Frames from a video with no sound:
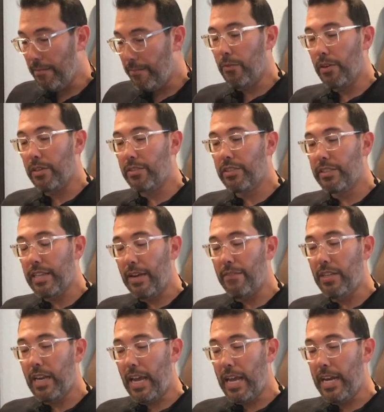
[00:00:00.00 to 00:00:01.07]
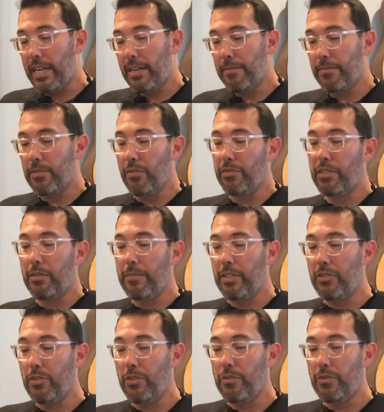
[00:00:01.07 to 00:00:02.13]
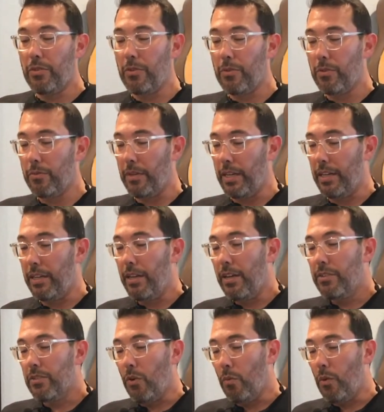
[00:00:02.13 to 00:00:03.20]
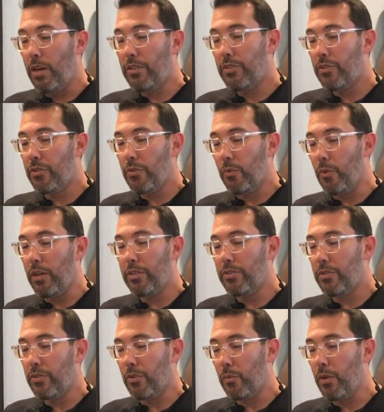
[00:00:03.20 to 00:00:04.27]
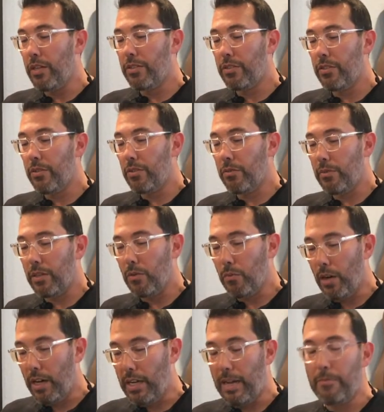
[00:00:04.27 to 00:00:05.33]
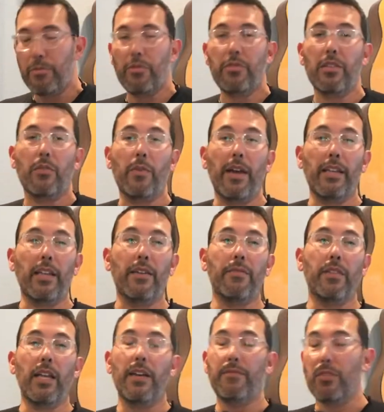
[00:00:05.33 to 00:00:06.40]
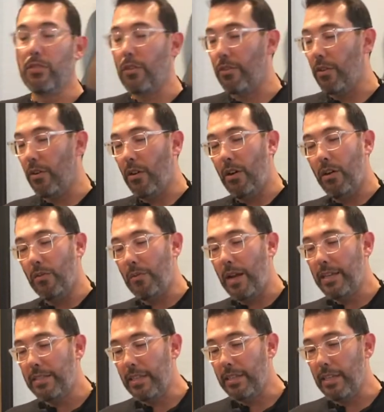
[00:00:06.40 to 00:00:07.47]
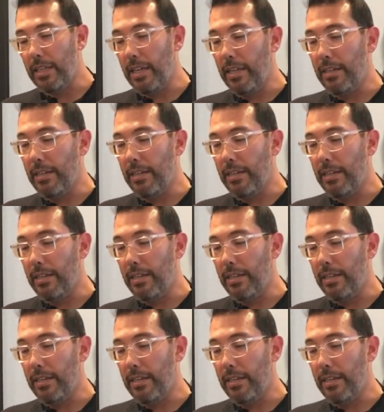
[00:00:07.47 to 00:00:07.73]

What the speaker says: We're in 7/8, so it's going to be 2, 2, 3. So 1, 2, 1, 2, 1, 2, 3, 1. I'm choosing right, left, left. You could go all rights at the end.